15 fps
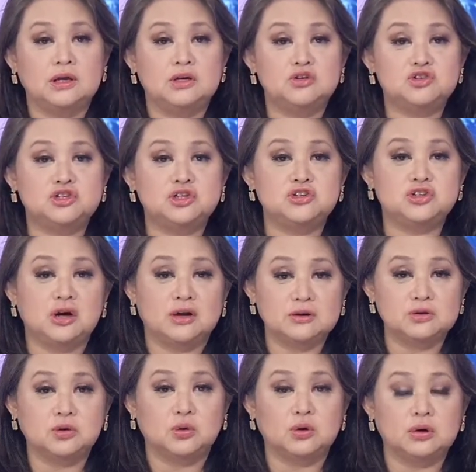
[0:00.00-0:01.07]

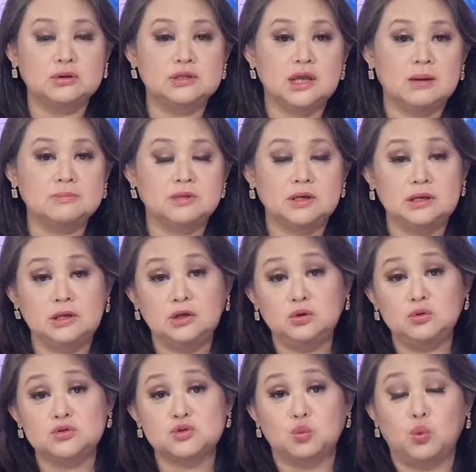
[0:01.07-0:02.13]
Szijjártó condemned the
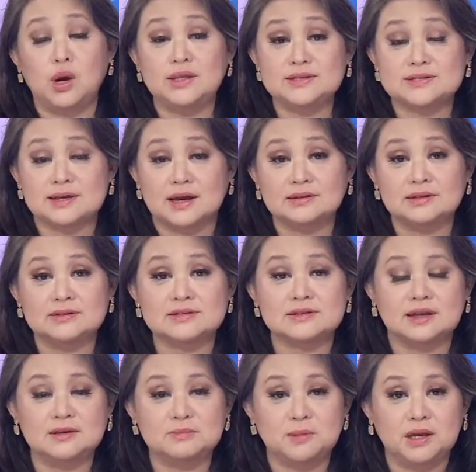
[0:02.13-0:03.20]
EU's one-sided
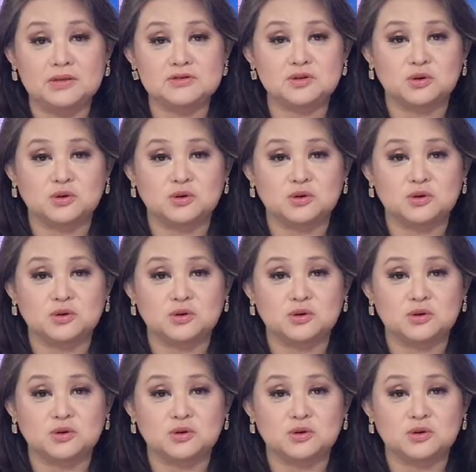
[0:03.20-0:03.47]
statements